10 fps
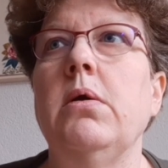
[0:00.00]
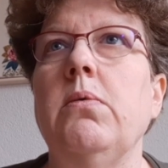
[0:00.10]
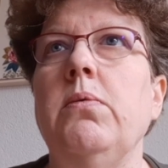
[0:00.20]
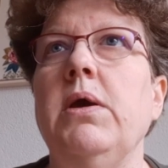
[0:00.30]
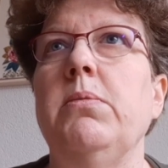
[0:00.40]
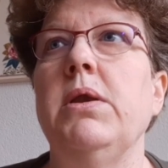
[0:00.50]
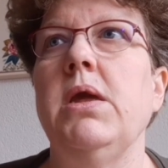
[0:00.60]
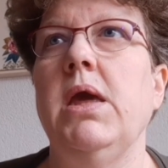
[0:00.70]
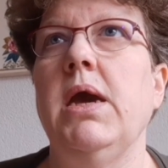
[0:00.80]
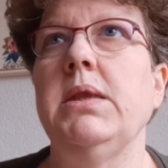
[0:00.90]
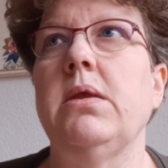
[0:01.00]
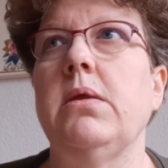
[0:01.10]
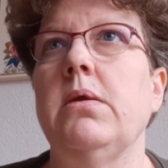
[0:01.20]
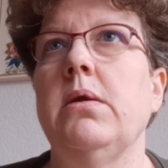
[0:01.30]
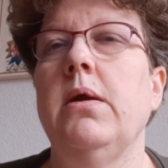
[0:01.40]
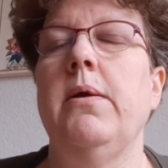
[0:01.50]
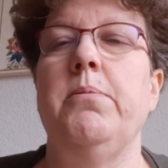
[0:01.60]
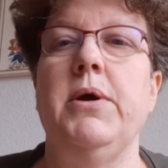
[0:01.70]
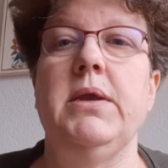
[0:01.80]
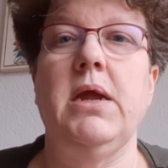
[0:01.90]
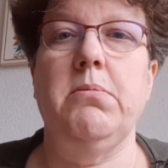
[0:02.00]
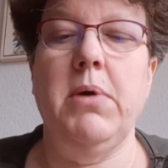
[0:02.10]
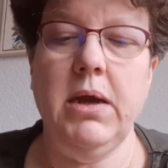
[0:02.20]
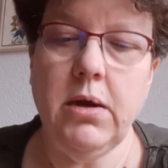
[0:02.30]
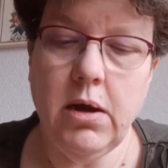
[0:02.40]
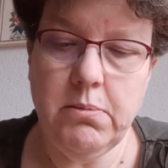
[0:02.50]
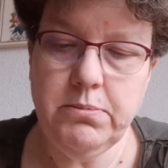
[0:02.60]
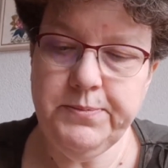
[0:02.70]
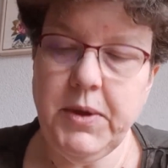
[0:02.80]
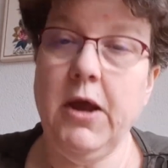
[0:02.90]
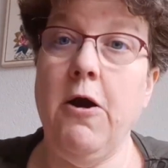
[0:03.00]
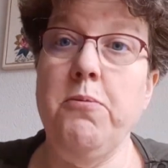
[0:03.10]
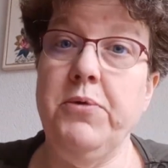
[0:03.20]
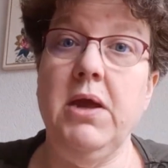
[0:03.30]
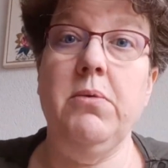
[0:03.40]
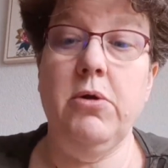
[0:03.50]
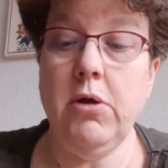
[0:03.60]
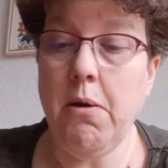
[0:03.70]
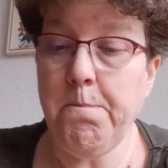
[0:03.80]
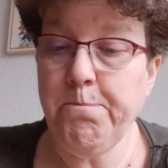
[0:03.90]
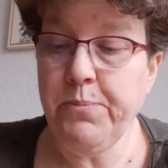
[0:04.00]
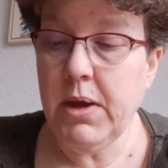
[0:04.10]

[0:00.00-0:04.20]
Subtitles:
women yet, but that might come. I hope they will come.